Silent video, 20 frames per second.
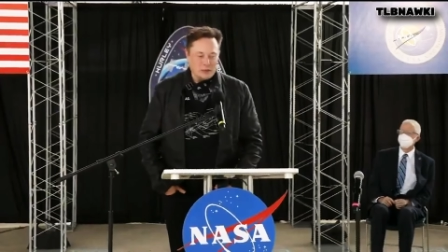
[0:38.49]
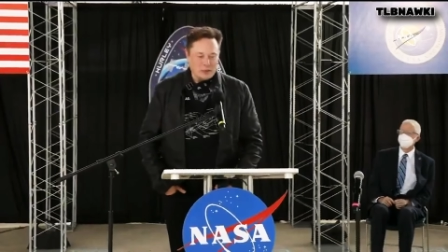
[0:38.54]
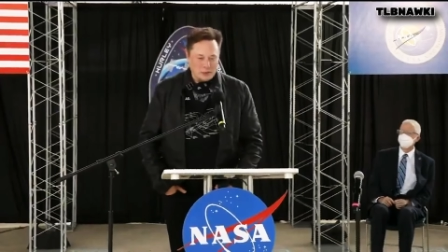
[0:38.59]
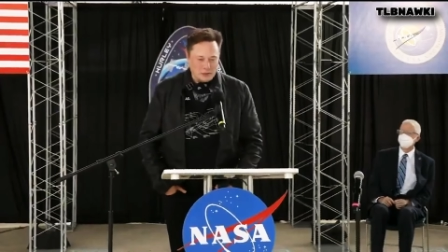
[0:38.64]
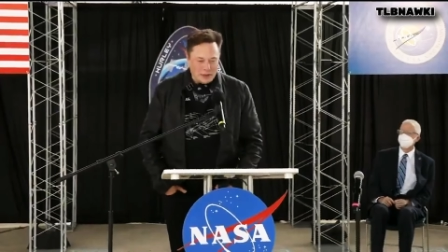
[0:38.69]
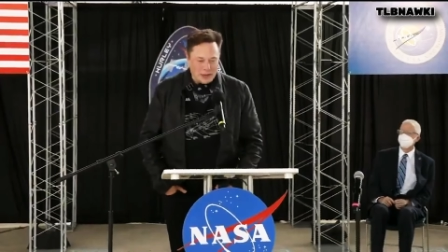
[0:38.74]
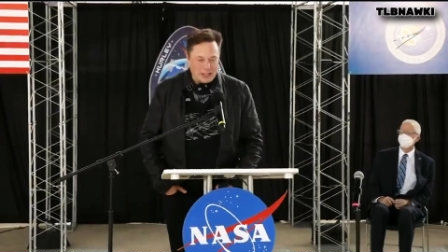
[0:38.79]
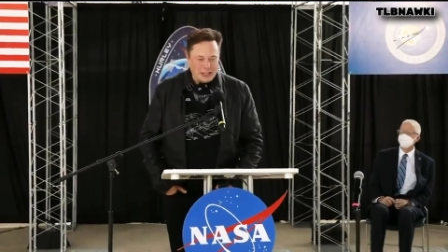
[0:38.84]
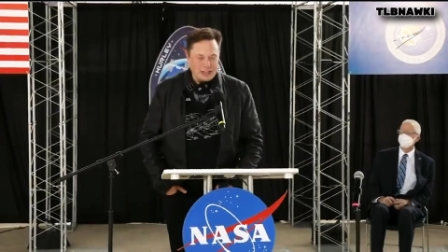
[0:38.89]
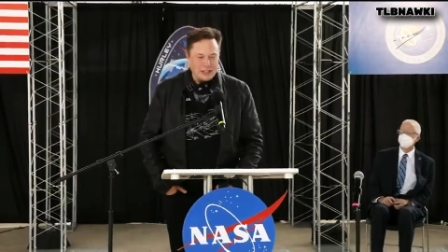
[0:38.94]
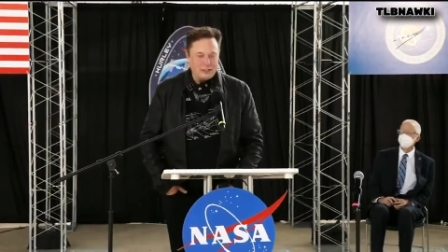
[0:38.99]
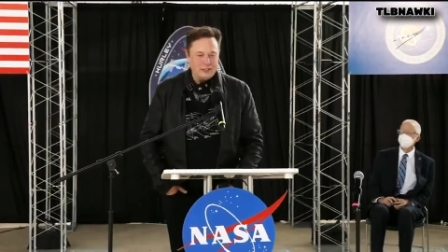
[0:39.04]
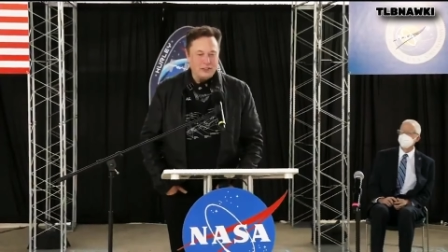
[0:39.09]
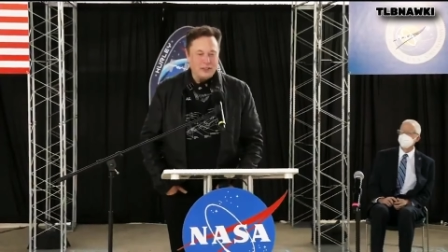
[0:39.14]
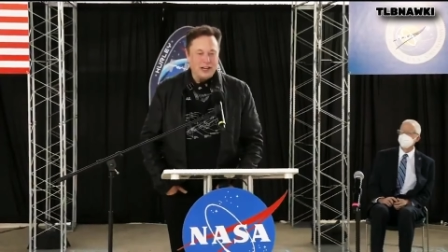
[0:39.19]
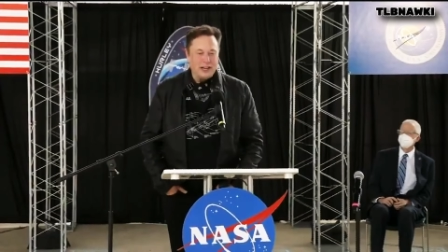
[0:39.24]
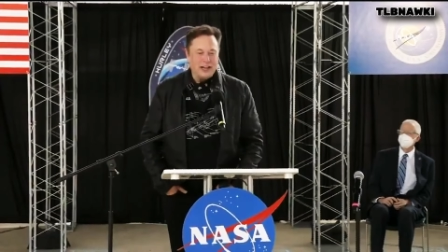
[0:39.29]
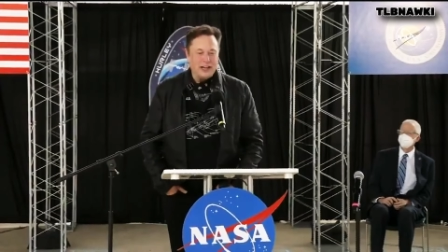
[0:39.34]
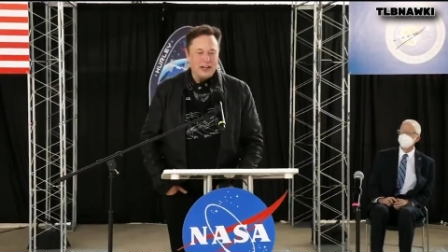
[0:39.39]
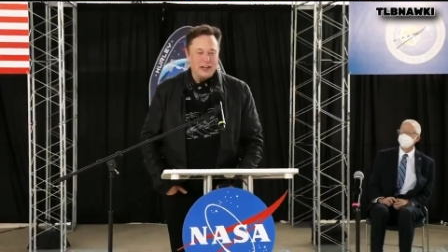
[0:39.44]
to finally
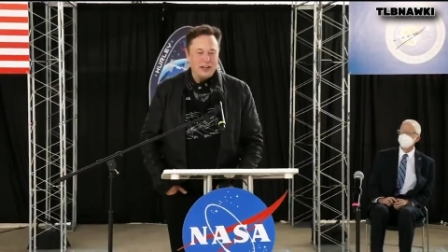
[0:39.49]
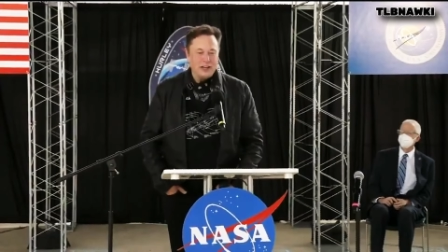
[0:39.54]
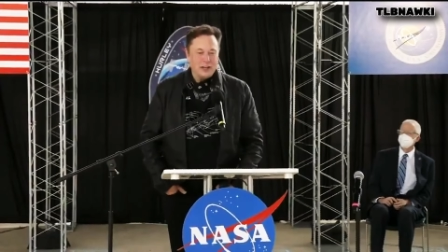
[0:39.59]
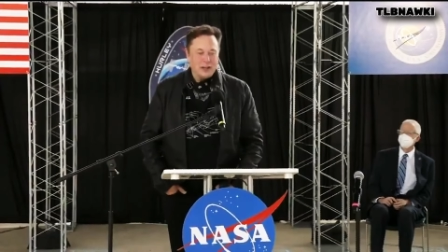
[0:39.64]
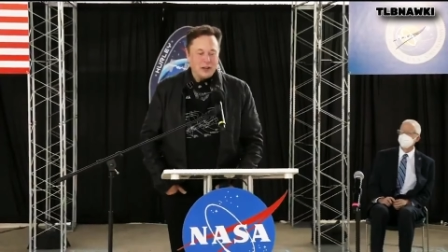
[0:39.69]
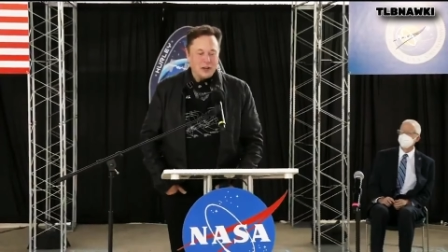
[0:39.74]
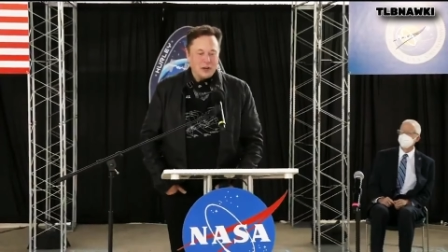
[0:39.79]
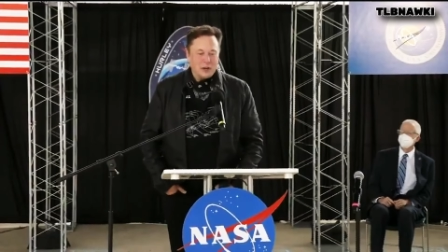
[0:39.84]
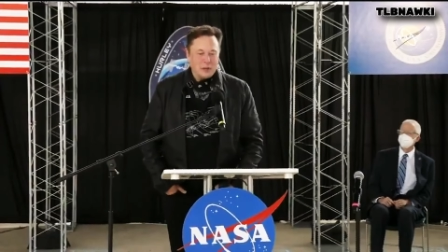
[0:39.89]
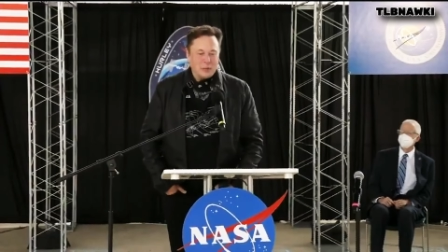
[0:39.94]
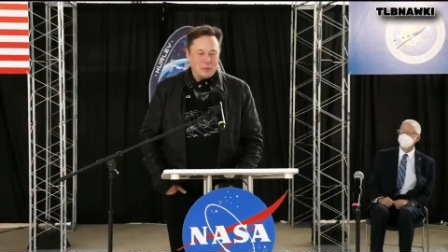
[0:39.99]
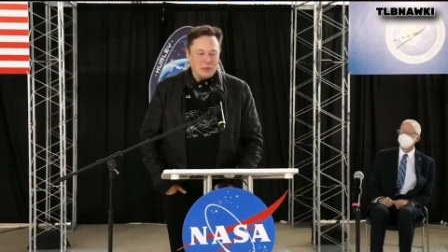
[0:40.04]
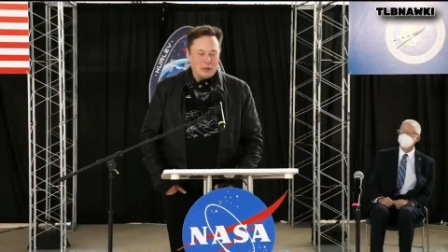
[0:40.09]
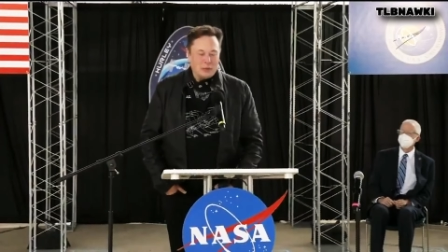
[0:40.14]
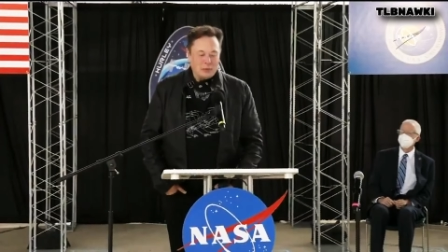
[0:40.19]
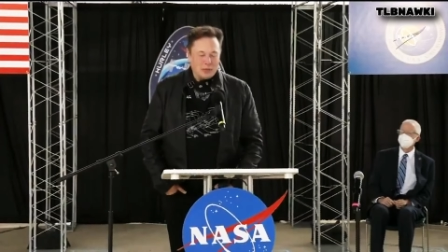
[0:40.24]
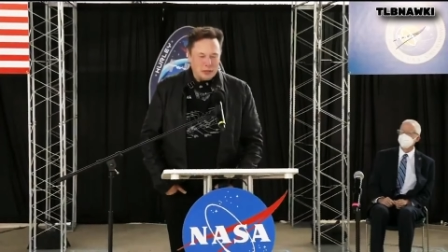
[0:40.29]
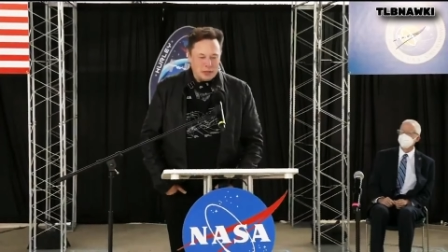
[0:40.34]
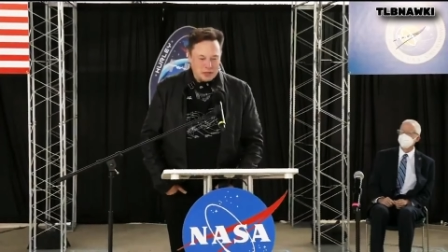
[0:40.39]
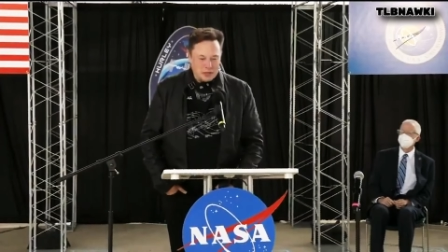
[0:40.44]
fly
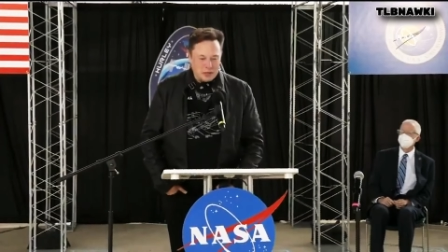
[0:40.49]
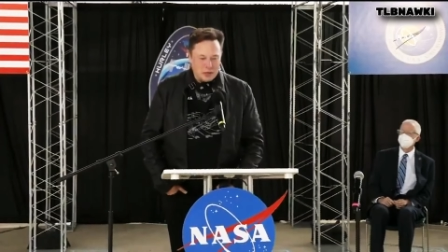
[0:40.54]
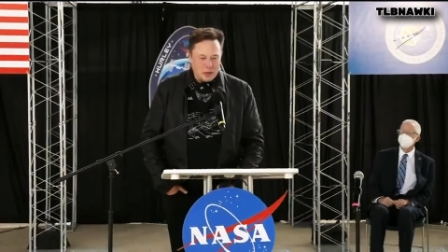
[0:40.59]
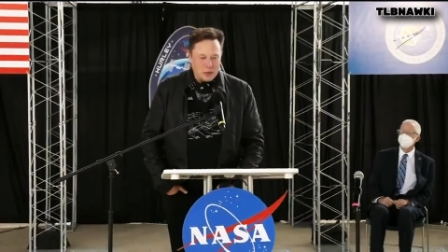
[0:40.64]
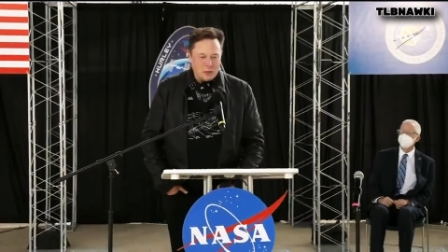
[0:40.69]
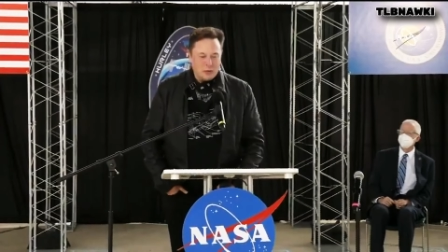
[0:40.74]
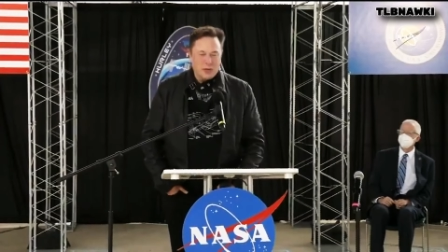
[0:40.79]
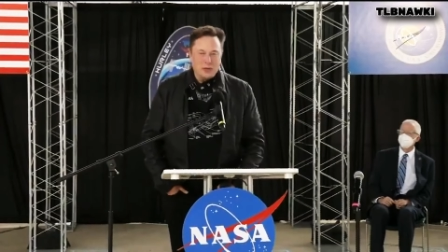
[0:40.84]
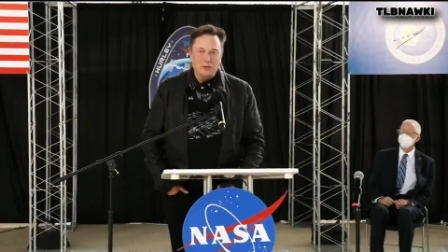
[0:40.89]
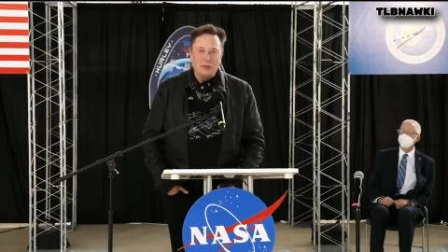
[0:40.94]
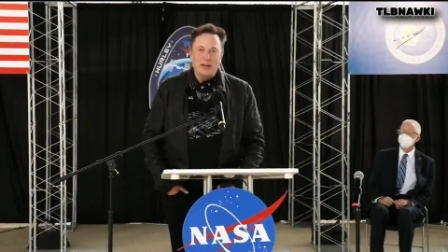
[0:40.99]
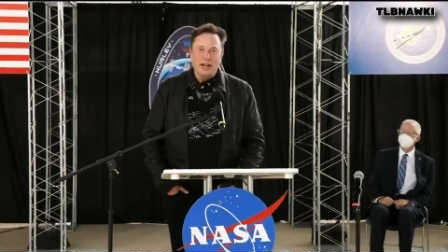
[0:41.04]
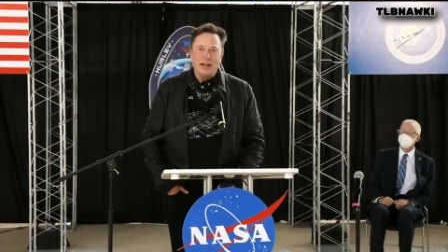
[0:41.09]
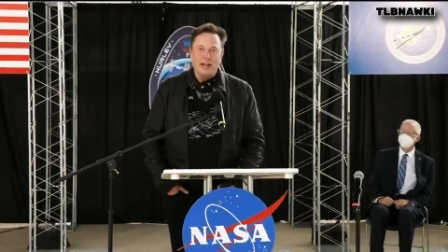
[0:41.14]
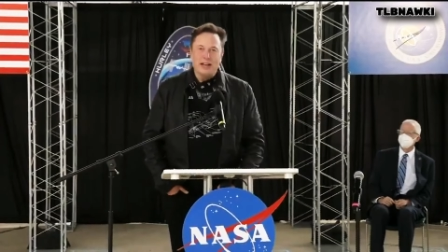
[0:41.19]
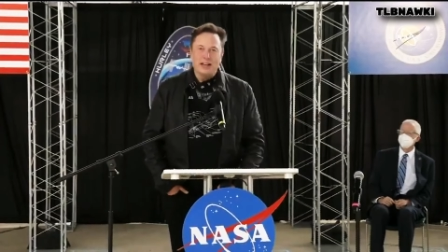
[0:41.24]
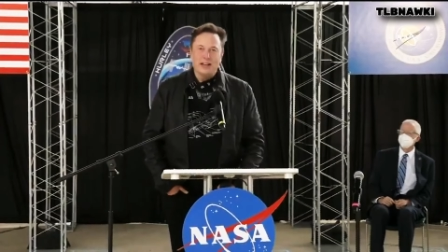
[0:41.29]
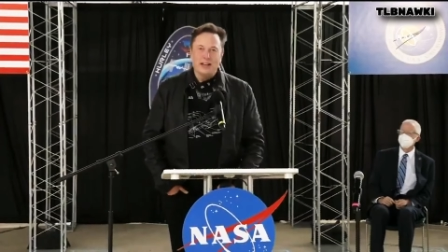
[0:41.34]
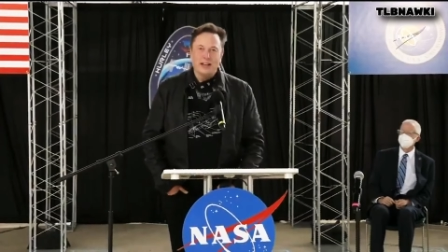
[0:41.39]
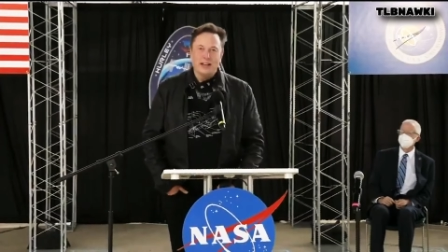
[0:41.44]
people to, to orbit and
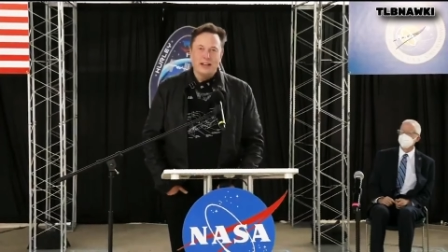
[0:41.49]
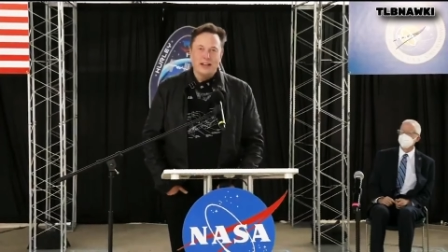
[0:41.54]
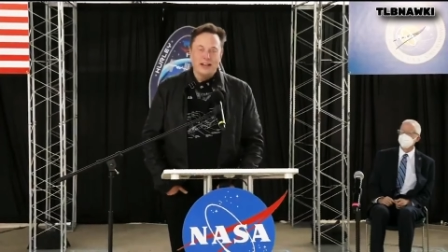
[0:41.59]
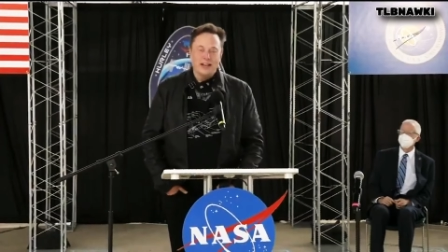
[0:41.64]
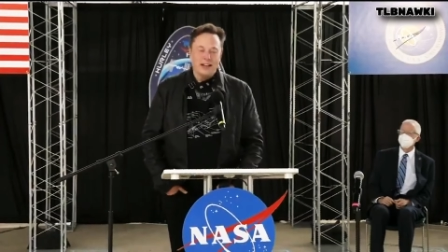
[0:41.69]
back.